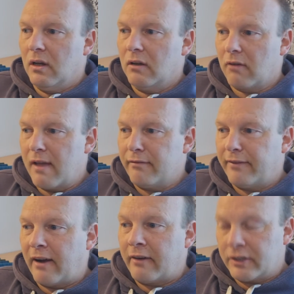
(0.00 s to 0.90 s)
Graham
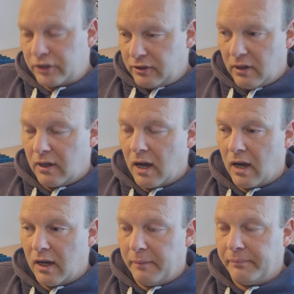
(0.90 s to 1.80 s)
Farish
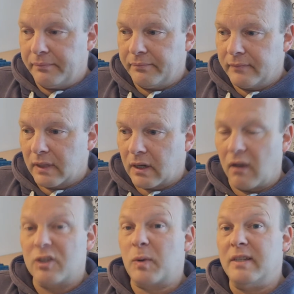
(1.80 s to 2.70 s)

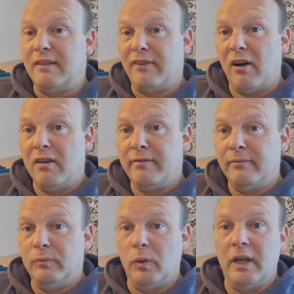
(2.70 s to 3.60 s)
Class 25,
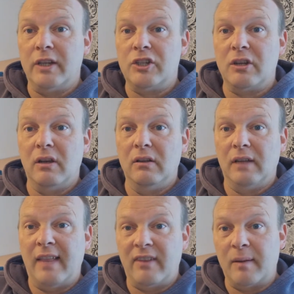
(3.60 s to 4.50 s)
which
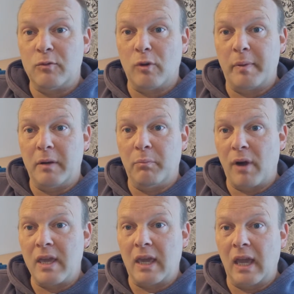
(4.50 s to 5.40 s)
ended up dropping and
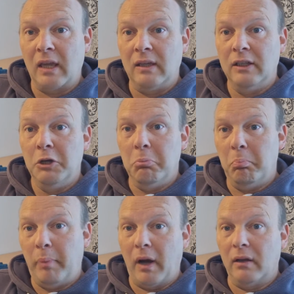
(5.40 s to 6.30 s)
breaking.
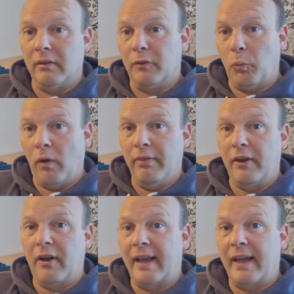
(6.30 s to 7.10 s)
But the one that I